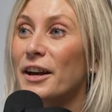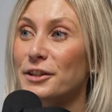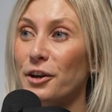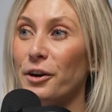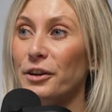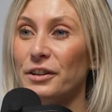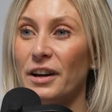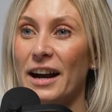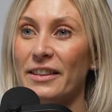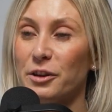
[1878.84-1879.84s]
So
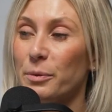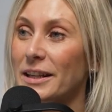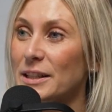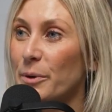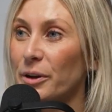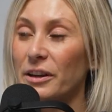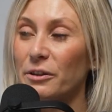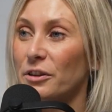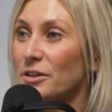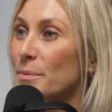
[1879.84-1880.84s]
either quitting smoking
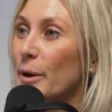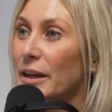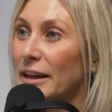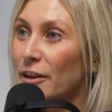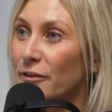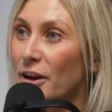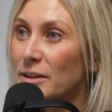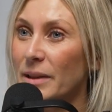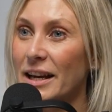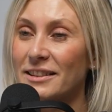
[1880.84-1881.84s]
or not smoking in the
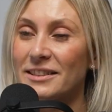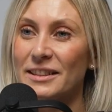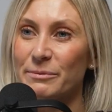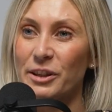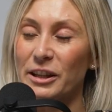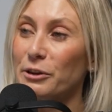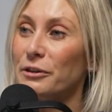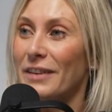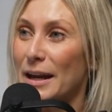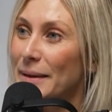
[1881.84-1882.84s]
first place. I'm going to
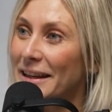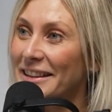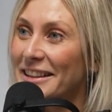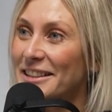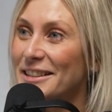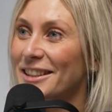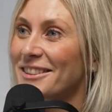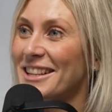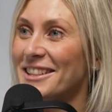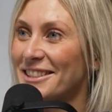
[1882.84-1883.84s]
include vaping in this
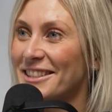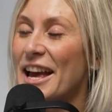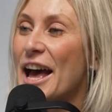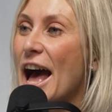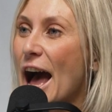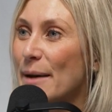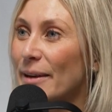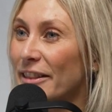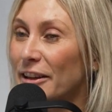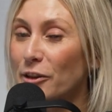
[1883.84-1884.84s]
because that's,
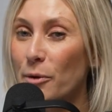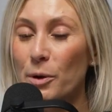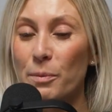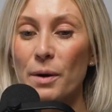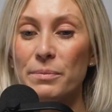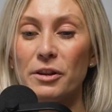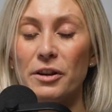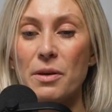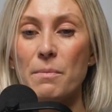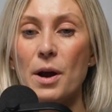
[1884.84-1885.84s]
I think, a lot more popular
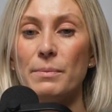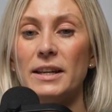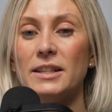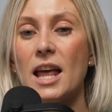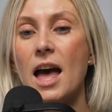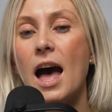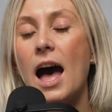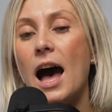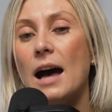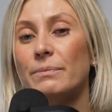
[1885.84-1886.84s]
at the moment.
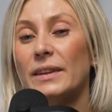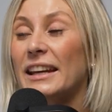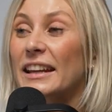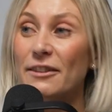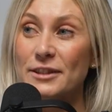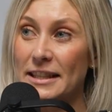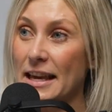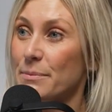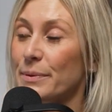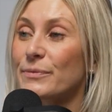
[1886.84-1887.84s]
Getting enough
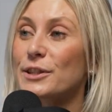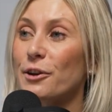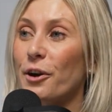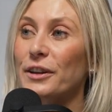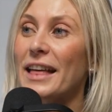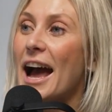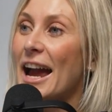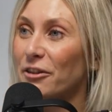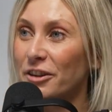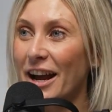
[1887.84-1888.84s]
sleep. So that
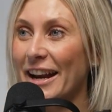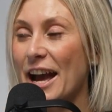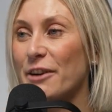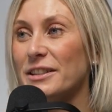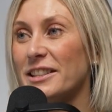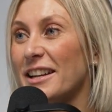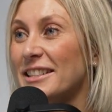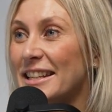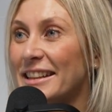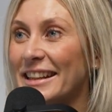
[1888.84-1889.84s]
8 or 9 hours
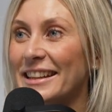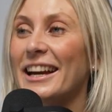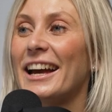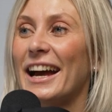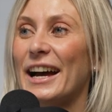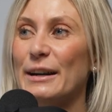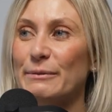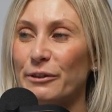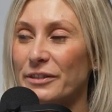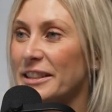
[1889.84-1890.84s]
ideally.
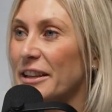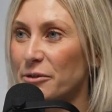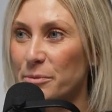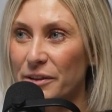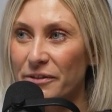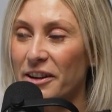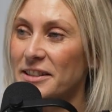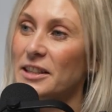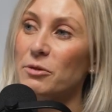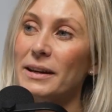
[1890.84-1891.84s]
Obviously everybody
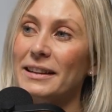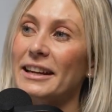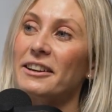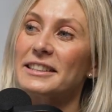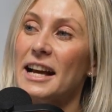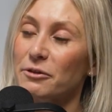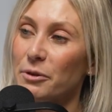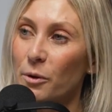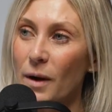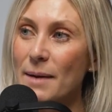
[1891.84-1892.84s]
varies a little bit in their exact
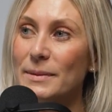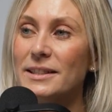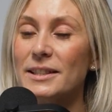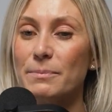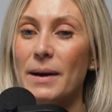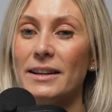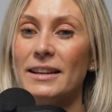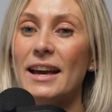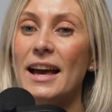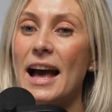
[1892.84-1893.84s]
requirements, but
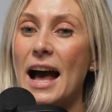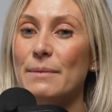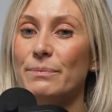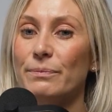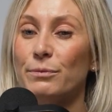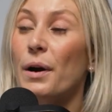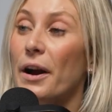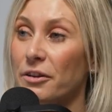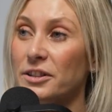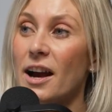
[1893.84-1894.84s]

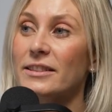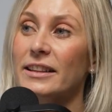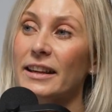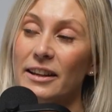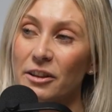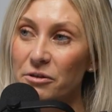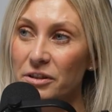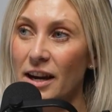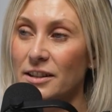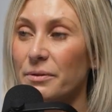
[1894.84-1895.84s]
prioritising getting a
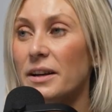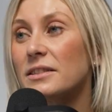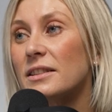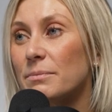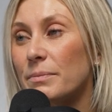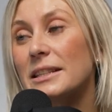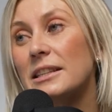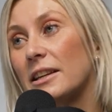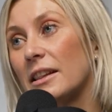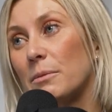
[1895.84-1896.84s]
good night's rest is
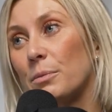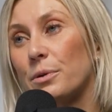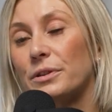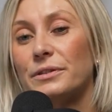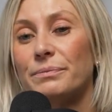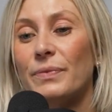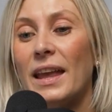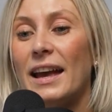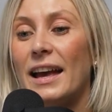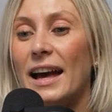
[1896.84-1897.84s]
particularly important.
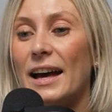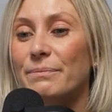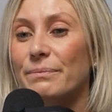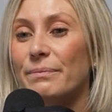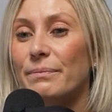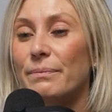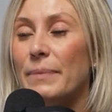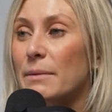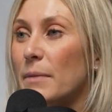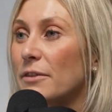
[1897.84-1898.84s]

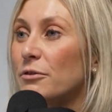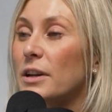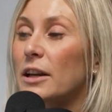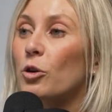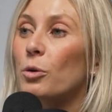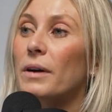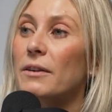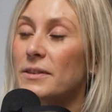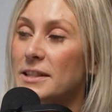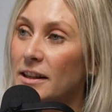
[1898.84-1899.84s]
Being mindful to
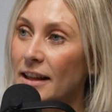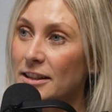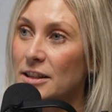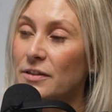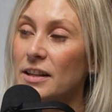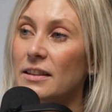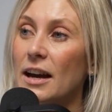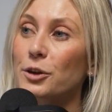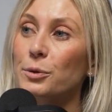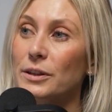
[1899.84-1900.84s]
incorporate physical activity
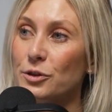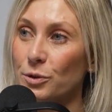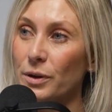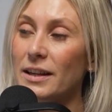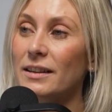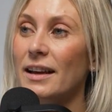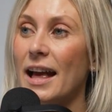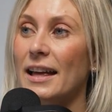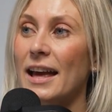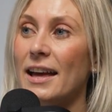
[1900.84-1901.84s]
that you enjoy,
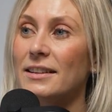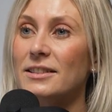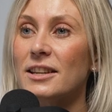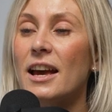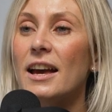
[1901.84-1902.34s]
and